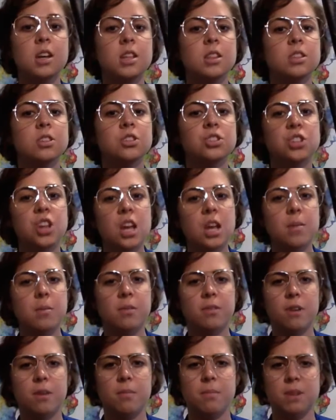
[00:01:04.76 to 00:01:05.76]
The shame
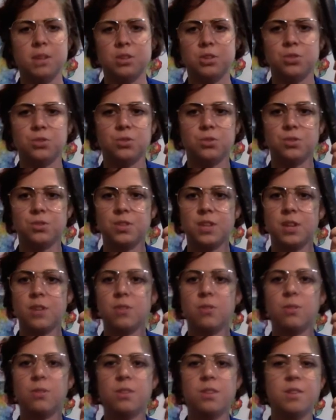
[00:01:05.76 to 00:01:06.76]
of our menstrual
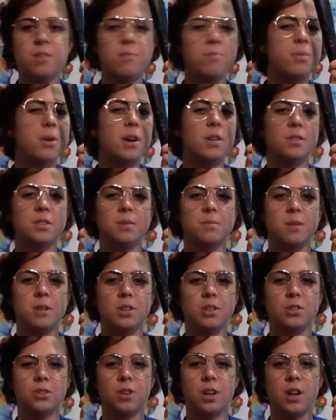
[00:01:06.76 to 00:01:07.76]
cycle, the embarrassment
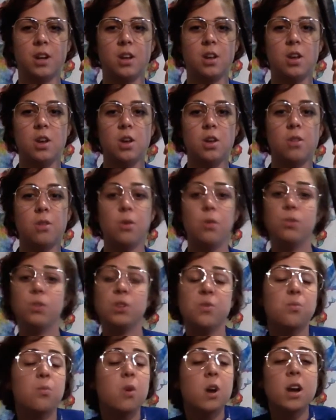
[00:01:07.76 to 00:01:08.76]
during the only
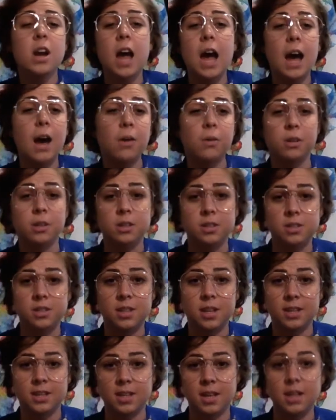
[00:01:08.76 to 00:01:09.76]
1 hour
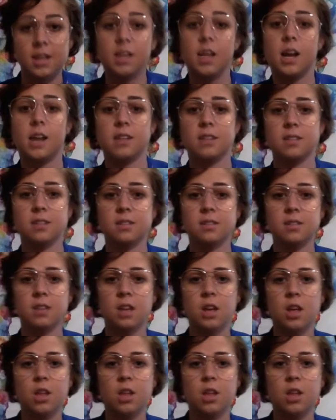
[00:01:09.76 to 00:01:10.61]
sex ed classes,